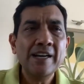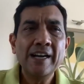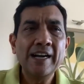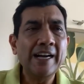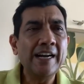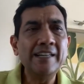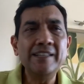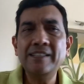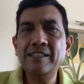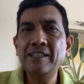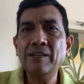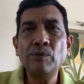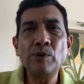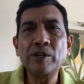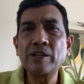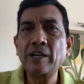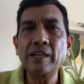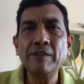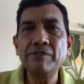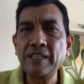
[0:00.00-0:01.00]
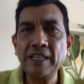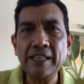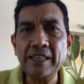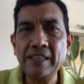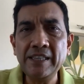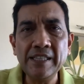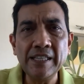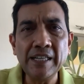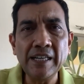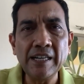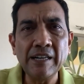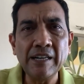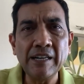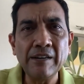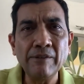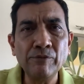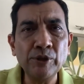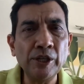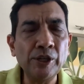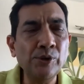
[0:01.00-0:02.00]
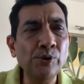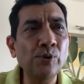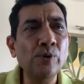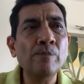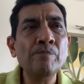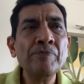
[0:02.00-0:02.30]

And uh, what kind of sale uh, would they do?